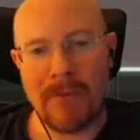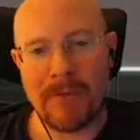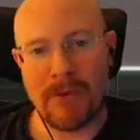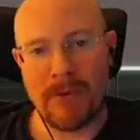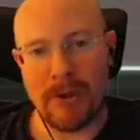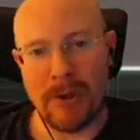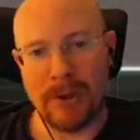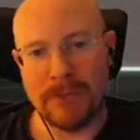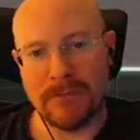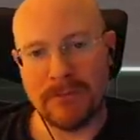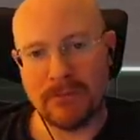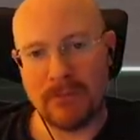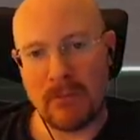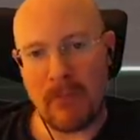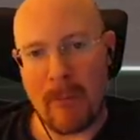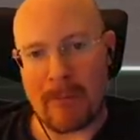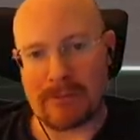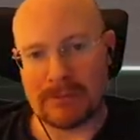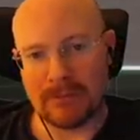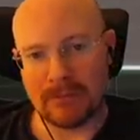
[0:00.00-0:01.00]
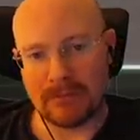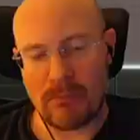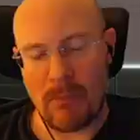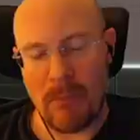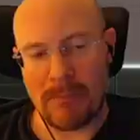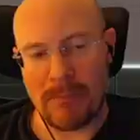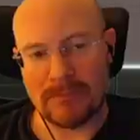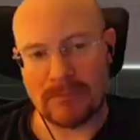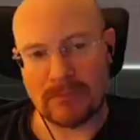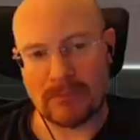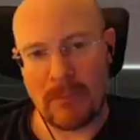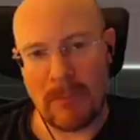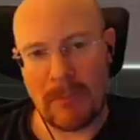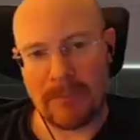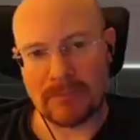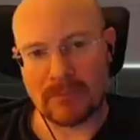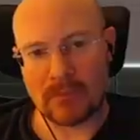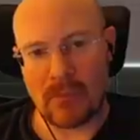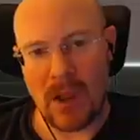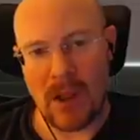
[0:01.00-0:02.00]
For
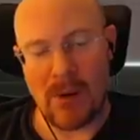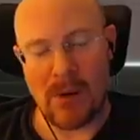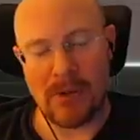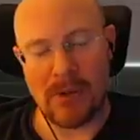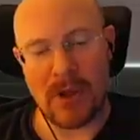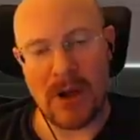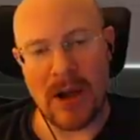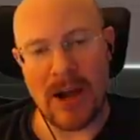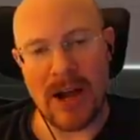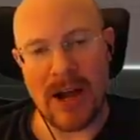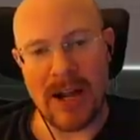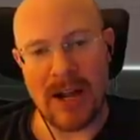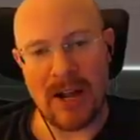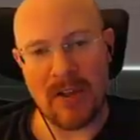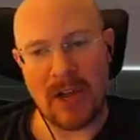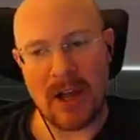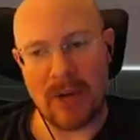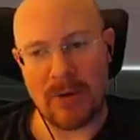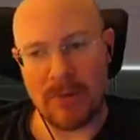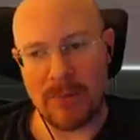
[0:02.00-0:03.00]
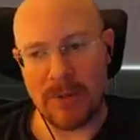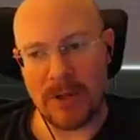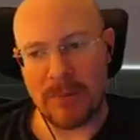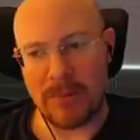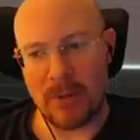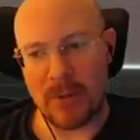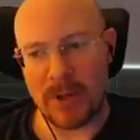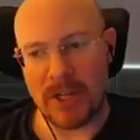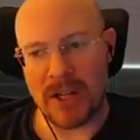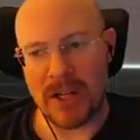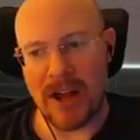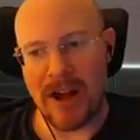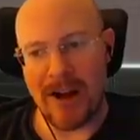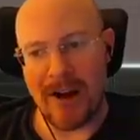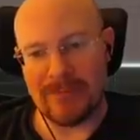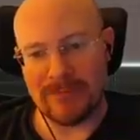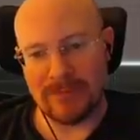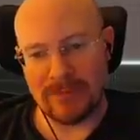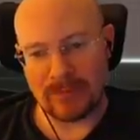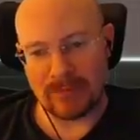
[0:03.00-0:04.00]
how high I thought it would be, but we
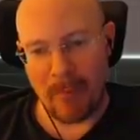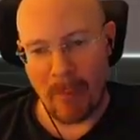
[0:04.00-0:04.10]
got